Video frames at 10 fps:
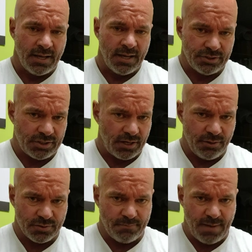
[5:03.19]
Once you start
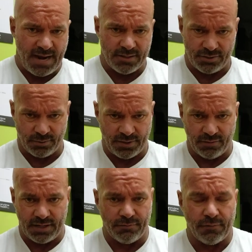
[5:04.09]
using bands, you don't
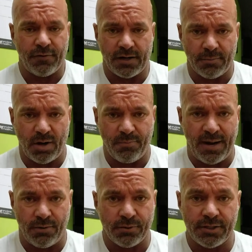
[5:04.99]
even give a fuck about
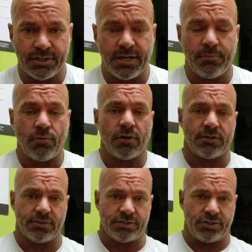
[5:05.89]
poundage anymore
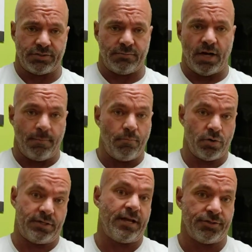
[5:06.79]
because it's just up
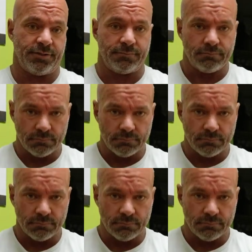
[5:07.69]
more tension.